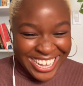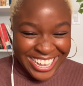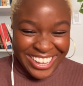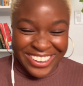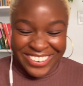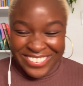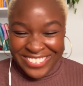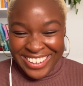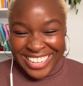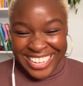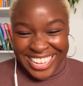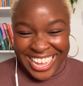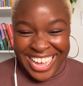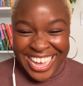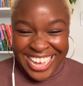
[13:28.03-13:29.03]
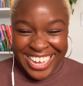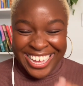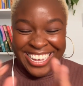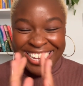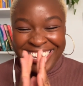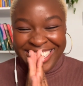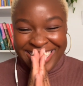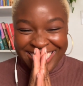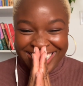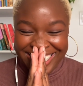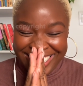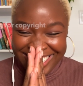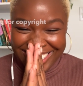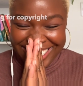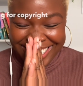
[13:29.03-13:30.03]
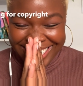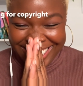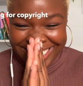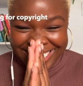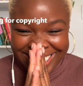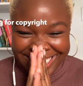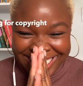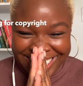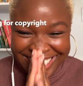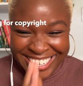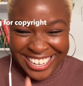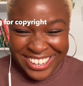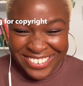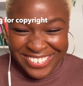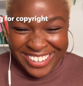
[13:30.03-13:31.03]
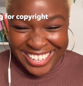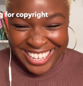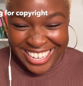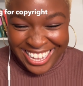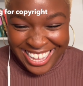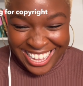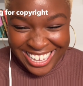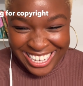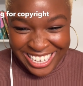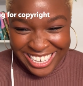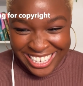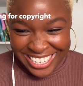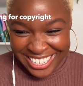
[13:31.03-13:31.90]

Oh my god. Oh my god.